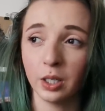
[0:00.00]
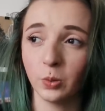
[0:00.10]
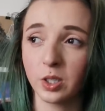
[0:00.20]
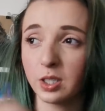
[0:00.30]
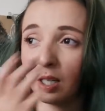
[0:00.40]
It
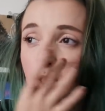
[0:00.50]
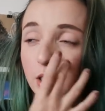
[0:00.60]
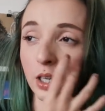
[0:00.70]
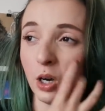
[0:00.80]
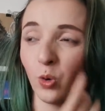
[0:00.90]
was
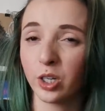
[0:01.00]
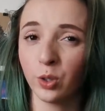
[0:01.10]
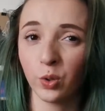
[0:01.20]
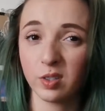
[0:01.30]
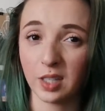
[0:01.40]
like one
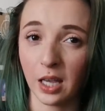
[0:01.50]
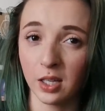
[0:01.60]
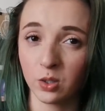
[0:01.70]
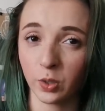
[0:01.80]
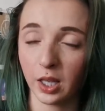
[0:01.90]
of those
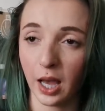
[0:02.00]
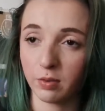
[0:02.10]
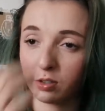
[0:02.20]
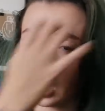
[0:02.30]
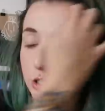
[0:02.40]
stands where they
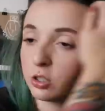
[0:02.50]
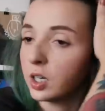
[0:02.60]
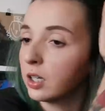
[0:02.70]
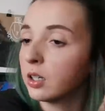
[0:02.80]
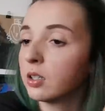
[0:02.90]
have chair
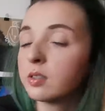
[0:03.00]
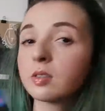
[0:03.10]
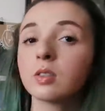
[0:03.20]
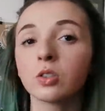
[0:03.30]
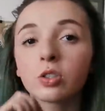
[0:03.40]

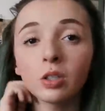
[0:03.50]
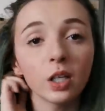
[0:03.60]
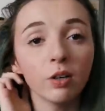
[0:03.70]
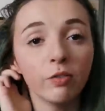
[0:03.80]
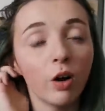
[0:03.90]
straighteners. Usually
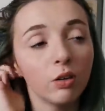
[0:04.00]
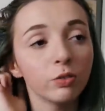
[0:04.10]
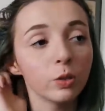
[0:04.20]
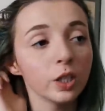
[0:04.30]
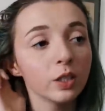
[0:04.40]
I don't fall
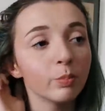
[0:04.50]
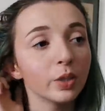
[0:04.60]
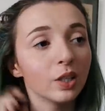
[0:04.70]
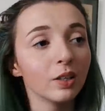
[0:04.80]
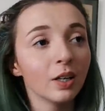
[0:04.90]
for it,
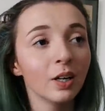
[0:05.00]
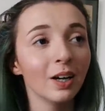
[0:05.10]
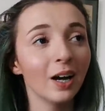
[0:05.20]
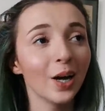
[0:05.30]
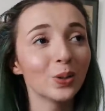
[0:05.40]
but
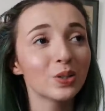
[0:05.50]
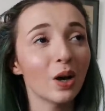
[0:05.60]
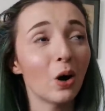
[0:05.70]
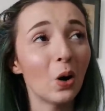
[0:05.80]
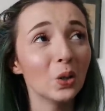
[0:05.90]
I was
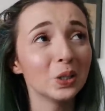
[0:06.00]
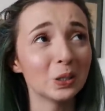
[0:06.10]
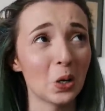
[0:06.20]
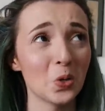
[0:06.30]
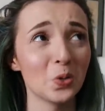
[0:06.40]
all
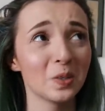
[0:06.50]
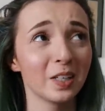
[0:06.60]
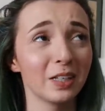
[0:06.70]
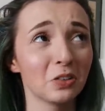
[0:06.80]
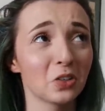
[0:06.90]

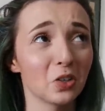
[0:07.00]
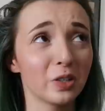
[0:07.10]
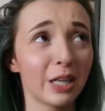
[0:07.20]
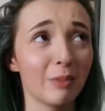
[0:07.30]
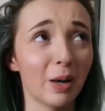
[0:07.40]
alone and the
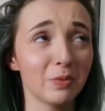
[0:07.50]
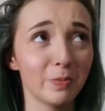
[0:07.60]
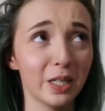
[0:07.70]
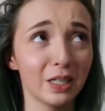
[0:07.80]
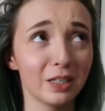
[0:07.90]
girl came up
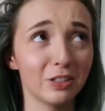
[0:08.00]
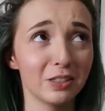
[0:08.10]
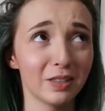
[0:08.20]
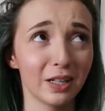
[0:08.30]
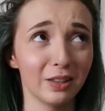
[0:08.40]
to me and
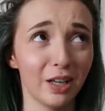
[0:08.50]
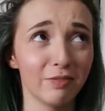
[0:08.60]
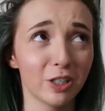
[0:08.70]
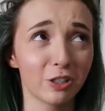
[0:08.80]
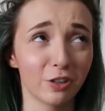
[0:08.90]
she said, I
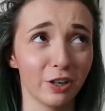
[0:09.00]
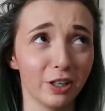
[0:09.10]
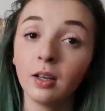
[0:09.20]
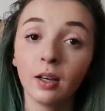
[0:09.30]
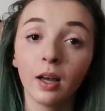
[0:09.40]
love your shirt.